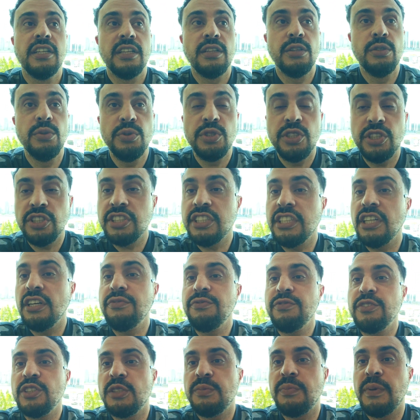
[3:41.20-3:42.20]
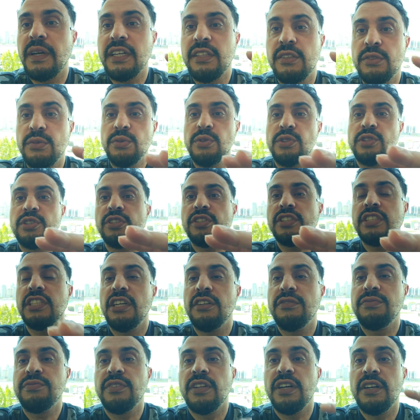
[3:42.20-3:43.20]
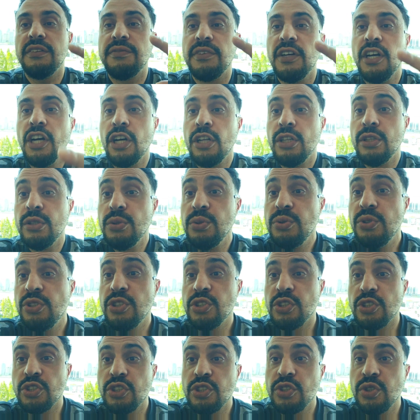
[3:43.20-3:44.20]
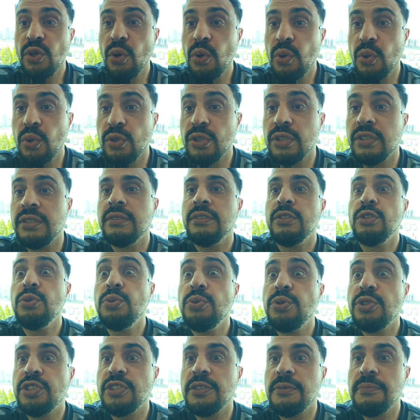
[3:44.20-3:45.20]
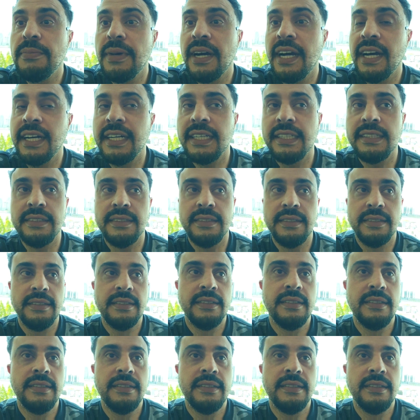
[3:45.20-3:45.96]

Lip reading: Lose your self-respect, lose your self-love, lose your soul, lose your mind,